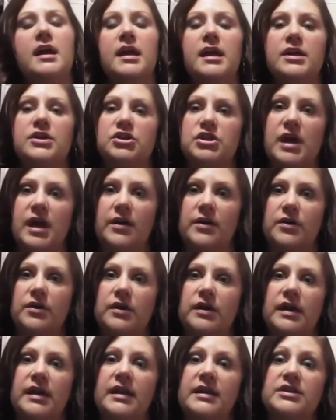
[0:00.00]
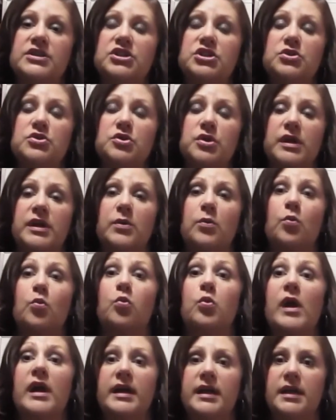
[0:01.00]
in childhood and is usually
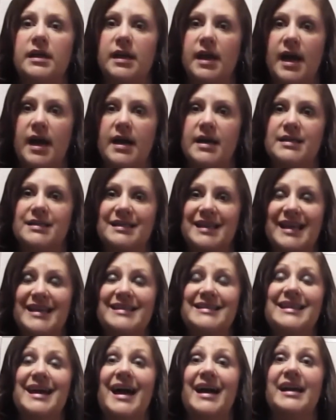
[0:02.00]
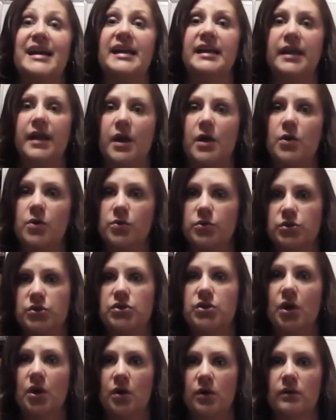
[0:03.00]
recognized and
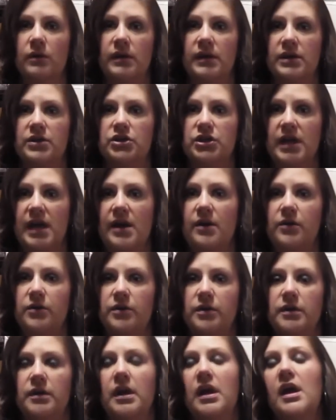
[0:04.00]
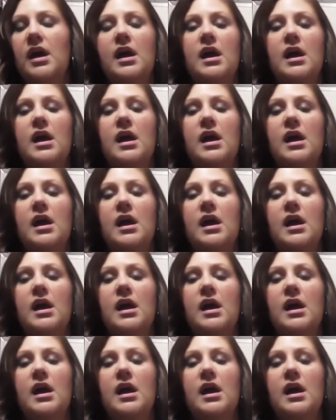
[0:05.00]
diagnosed early in childhood.